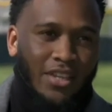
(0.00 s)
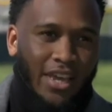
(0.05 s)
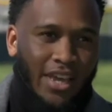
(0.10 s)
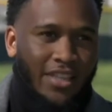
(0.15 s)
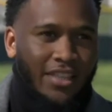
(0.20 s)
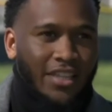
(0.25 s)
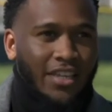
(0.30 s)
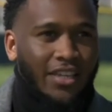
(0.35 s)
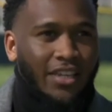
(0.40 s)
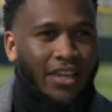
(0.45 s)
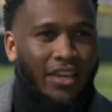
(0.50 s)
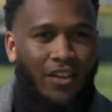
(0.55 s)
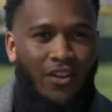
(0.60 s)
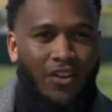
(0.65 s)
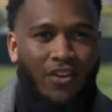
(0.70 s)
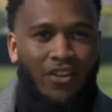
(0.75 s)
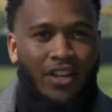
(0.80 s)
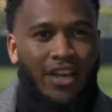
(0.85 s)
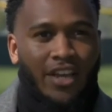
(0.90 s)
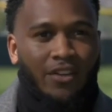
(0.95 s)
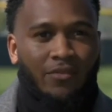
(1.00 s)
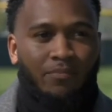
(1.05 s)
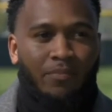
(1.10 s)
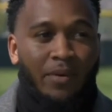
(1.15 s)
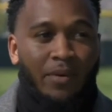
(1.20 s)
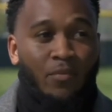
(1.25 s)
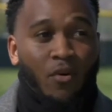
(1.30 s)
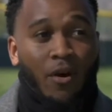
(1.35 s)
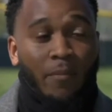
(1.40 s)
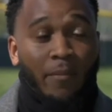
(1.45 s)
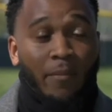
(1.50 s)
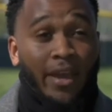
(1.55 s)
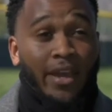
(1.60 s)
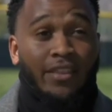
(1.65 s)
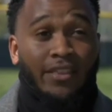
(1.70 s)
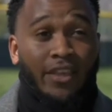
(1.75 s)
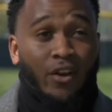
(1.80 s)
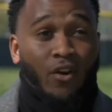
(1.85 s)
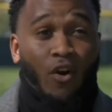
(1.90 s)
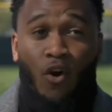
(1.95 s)
Yes. And then here, like people are
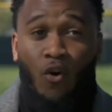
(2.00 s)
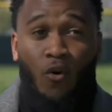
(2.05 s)
making their